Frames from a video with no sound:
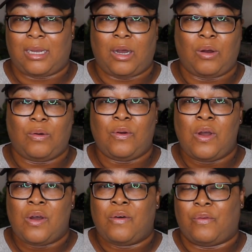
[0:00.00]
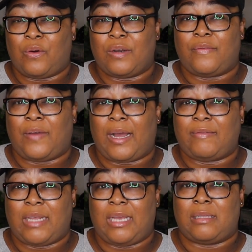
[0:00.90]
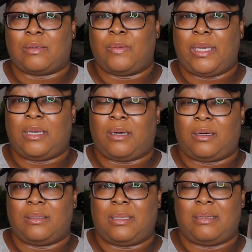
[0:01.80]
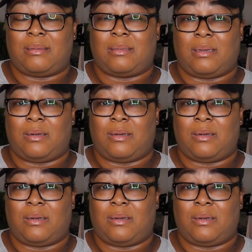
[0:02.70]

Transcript: I go four to five days a week on this